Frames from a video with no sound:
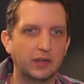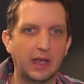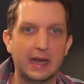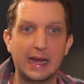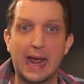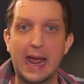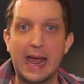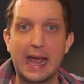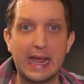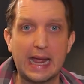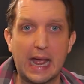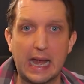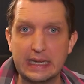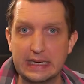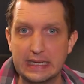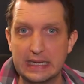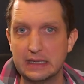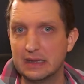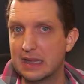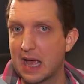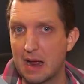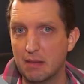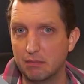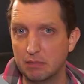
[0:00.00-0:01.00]
say, hey, I
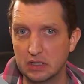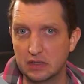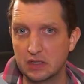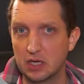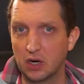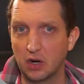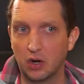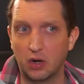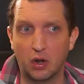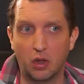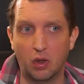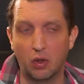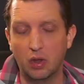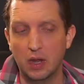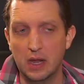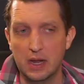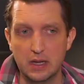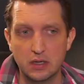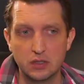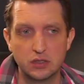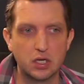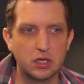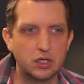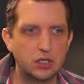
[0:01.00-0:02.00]
need that material
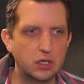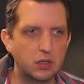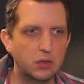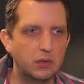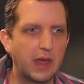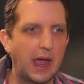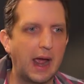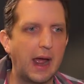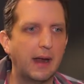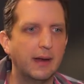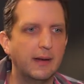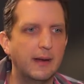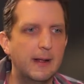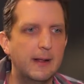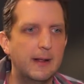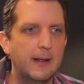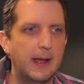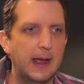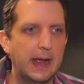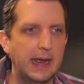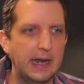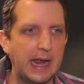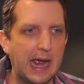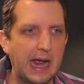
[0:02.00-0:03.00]
to do that.
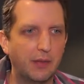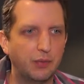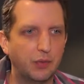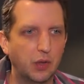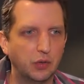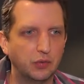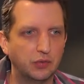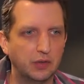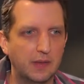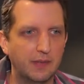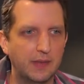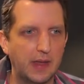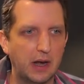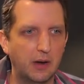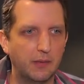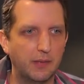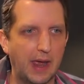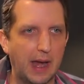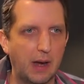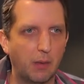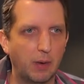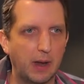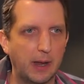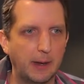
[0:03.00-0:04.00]
and add those in there
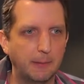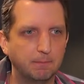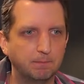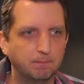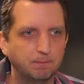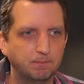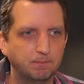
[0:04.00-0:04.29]
that way.